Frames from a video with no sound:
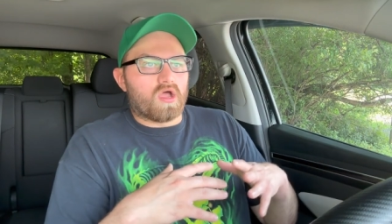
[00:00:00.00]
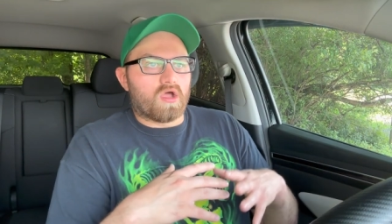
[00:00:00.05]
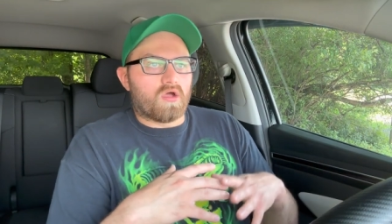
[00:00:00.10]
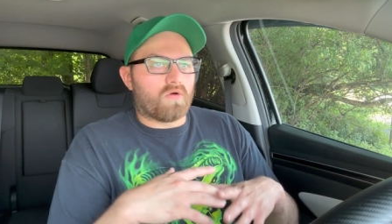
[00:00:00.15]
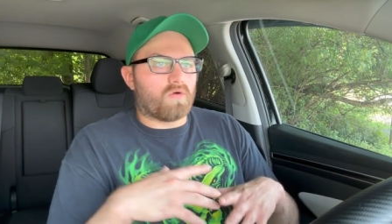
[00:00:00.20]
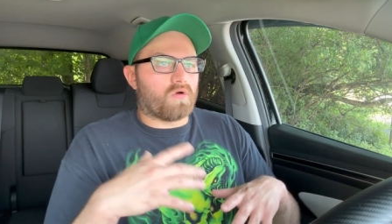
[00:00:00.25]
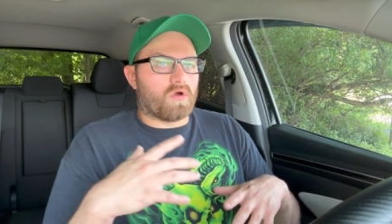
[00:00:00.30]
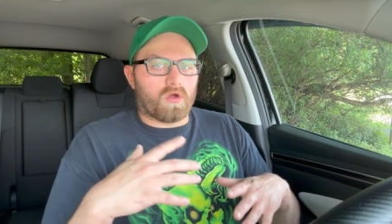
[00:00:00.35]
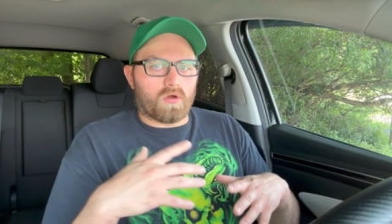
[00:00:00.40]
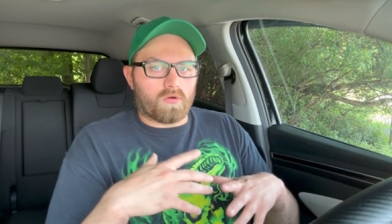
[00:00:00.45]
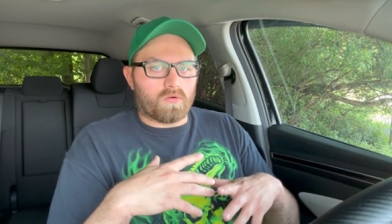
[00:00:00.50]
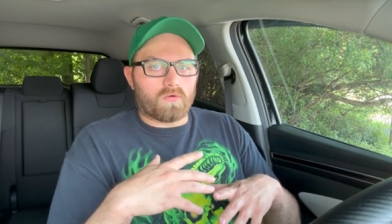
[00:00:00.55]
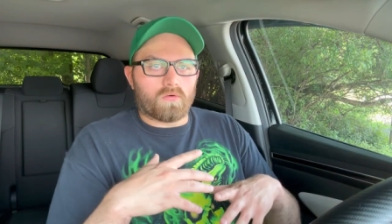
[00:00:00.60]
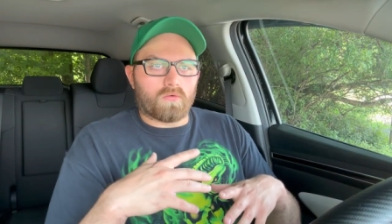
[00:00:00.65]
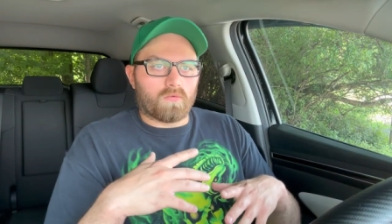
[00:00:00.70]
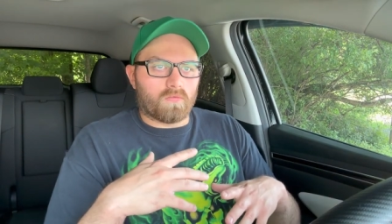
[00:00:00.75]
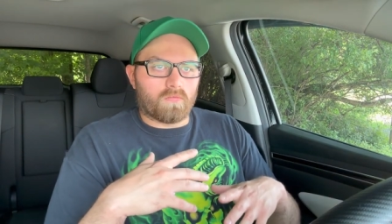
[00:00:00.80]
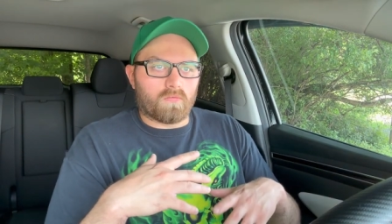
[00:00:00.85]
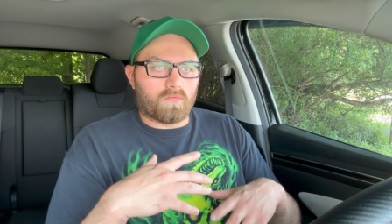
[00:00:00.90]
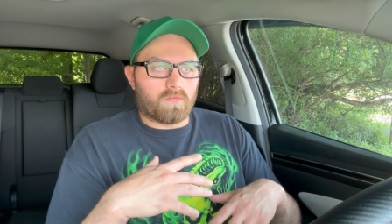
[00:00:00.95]
or
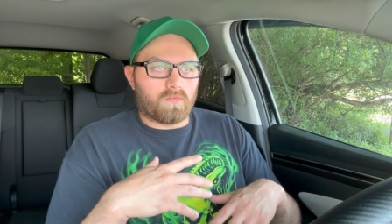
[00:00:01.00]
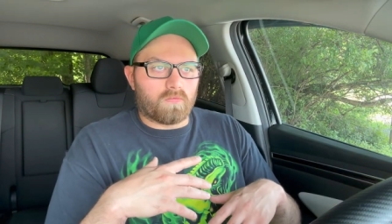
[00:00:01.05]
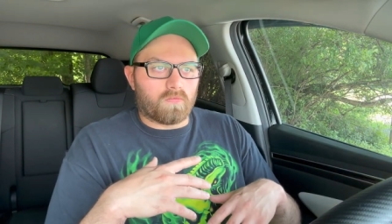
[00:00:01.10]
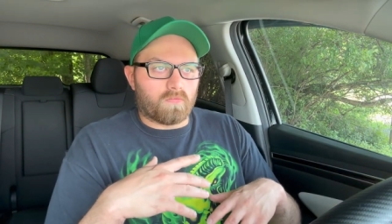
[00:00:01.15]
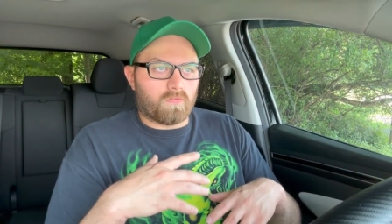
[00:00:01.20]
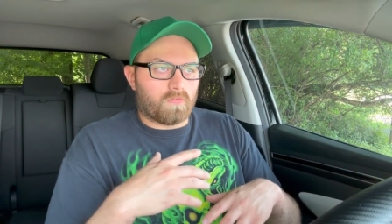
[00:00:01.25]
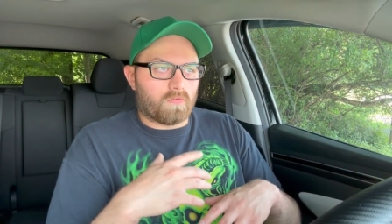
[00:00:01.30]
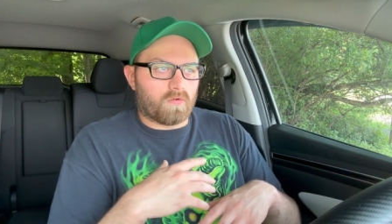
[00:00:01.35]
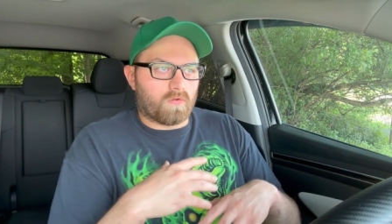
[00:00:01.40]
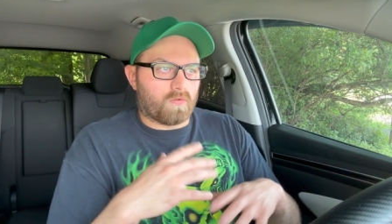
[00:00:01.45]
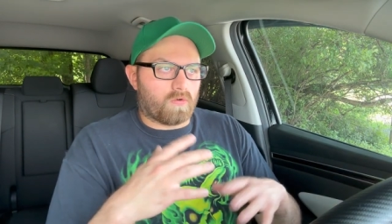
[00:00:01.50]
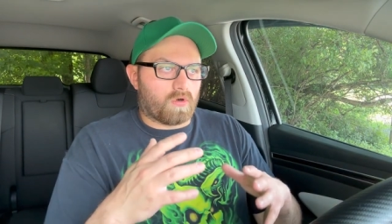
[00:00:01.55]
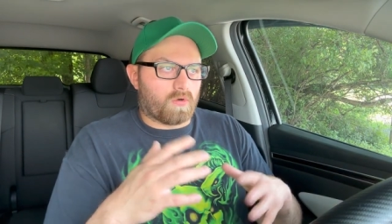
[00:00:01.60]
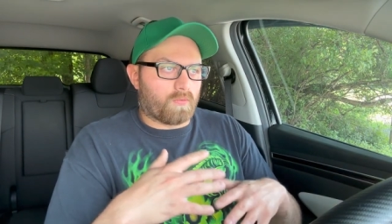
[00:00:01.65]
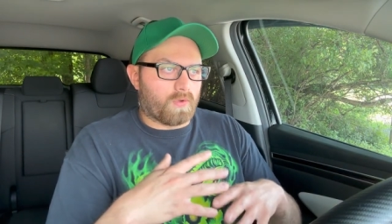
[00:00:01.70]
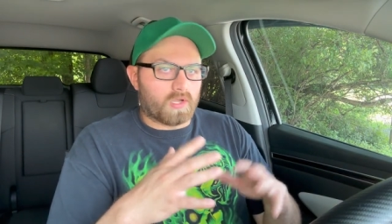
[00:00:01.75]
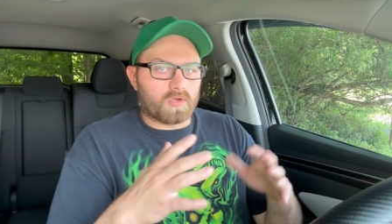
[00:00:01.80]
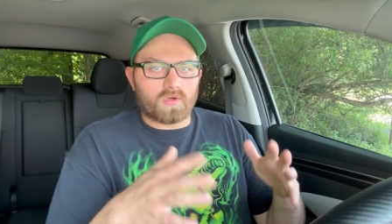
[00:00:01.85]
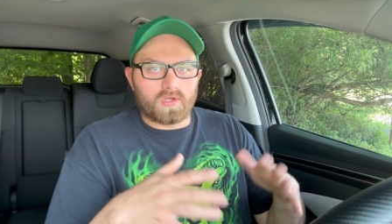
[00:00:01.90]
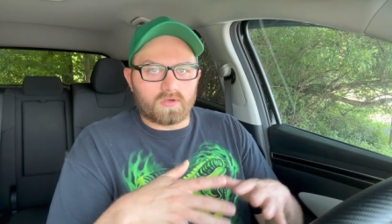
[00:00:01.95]
or
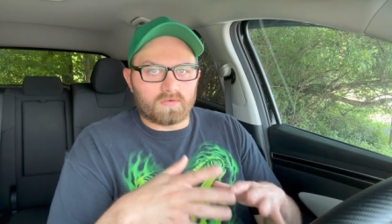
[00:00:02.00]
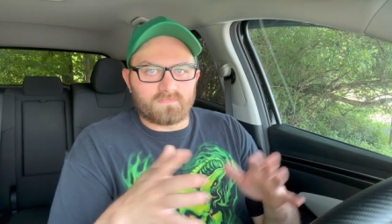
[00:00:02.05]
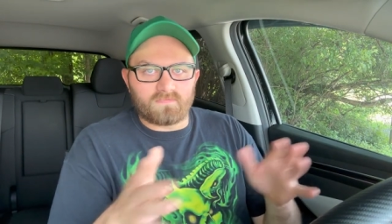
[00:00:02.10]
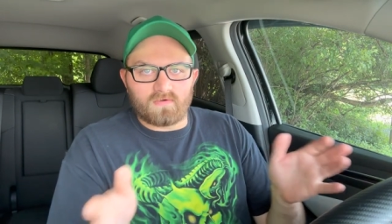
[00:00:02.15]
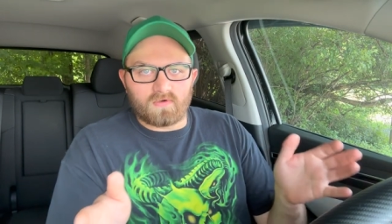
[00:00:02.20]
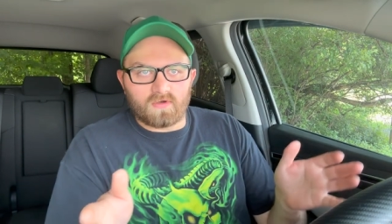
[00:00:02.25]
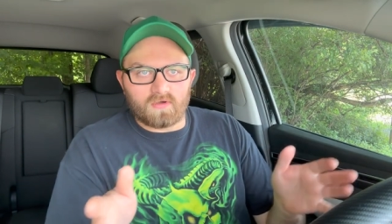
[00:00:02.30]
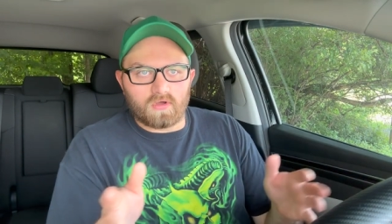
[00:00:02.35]
weekly uh,